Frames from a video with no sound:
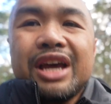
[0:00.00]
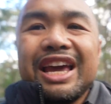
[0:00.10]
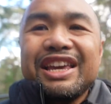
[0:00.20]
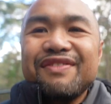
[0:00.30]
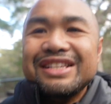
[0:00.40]

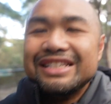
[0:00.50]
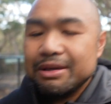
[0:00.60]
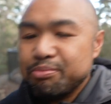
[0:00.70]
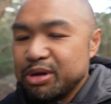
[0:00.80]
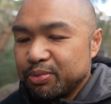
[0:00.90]
I even
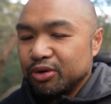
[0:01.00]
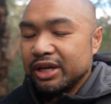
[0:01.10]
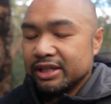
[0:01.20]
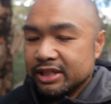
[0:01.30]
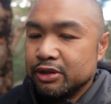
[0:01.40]
see people
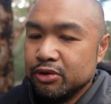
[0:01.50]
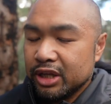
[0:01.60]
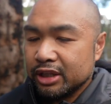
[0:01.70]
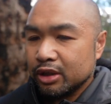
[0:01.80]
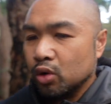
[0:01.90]
that's into
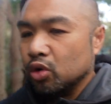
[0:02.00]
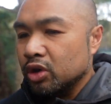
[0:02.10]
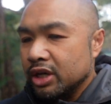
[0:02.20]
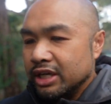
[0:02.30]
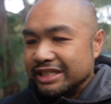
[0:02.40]
like the
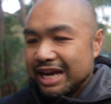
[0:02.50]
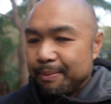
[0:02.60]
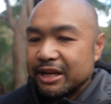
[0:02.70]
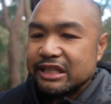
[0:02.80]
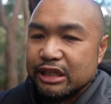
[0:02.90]
whole
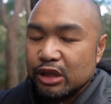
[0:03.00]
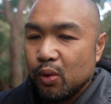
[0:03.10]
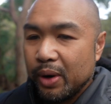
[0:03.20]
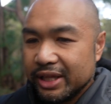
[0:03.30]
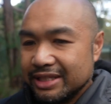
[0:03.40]
Japanese
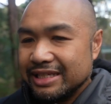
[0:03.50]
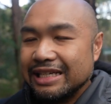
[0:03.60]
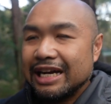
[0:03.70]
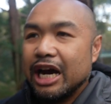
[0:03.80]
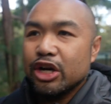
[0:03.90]
silhouette
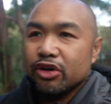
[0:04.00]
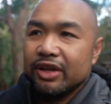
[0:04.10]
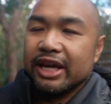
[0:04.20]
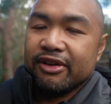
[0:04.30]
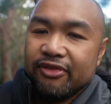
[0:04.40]
kind
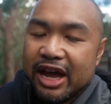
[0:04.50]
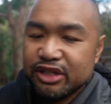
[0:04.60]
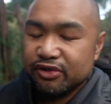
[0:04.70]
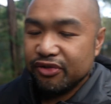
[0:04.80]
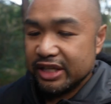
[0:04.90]
of like
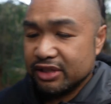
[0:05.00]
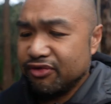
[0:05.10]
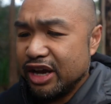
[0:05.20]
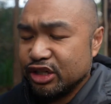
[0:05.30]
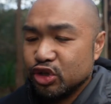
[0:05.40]
fashion fits,
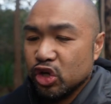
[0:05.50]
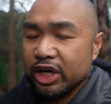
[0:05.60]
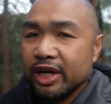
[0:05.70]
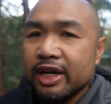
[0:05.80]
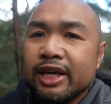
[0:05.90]
fashion
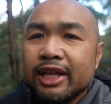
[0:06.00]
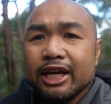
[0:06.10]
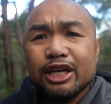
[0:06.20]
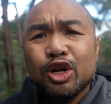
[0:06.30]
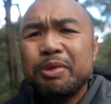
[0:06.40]
genre.
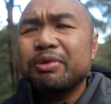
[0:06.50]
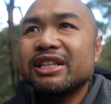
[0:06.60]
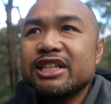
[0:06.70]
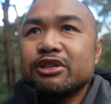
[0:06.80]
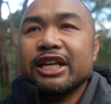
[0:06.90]
Like, you know, people
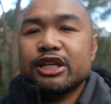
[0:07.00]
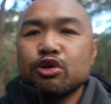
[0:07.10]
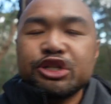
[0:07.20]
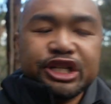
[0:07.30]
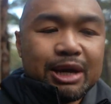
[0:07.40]
that's into like
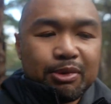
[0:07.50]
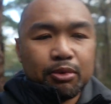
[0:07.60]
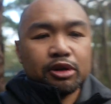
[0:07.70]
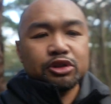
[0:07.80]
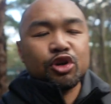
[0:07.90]
Yohji
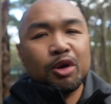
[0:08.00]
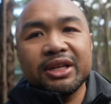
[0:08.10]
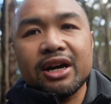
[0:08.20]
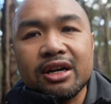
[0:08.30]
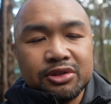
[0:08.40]
Yamamoto, Comme
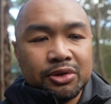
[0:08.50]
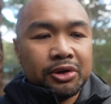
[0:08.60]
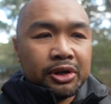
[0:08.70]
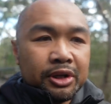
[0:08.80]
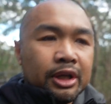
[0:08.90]
des
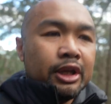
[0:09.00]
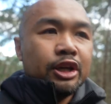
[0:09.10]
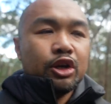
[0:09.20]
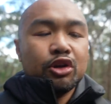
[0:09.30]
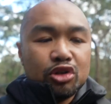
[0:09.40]
Garçons, you
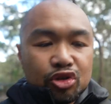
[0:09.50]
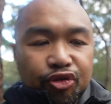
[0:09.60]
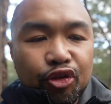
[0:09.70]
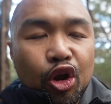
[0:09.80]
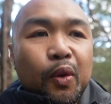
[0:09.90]
know, those
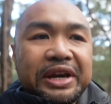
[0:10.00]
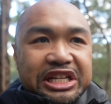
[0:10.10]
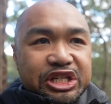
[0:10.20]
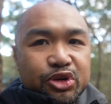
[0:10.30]
flowy,